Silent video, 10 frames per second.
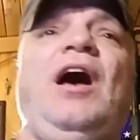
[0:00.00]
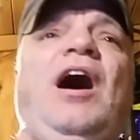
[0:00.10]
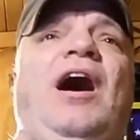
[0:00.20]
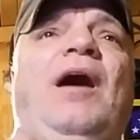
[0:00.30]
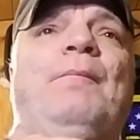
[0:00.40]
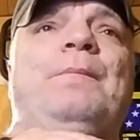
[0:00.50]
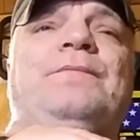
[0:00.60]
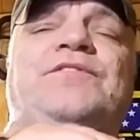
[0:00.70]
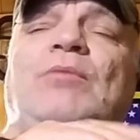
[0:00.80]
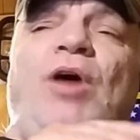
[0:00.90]

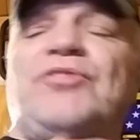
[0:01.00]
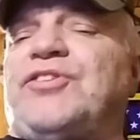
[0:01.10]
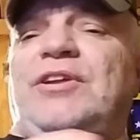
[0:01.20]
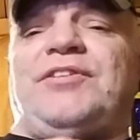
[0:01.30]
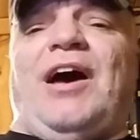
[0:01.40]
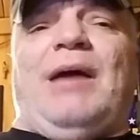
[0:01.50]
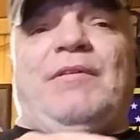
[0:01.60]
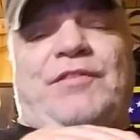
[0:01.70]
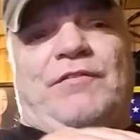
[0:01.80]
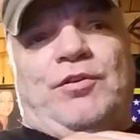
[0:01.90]
So most of the
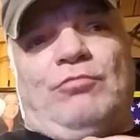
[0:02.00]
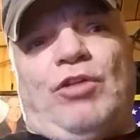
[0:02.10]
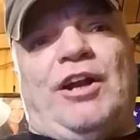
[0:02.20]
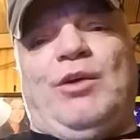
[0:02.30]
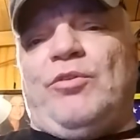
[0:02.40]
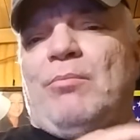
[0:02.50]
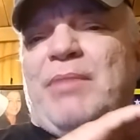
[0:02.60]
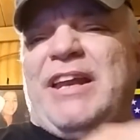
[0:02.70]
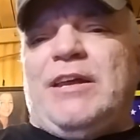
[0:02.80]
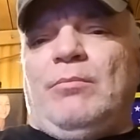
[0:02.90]
time, if you're running with a
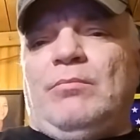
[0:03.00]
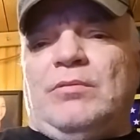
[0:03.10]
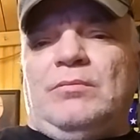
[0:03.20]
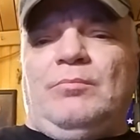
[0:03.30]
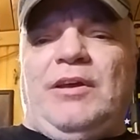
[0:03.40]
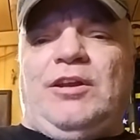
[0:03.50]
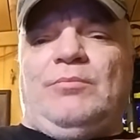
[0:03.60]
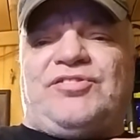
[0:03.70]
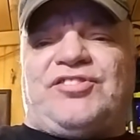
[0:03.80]
medium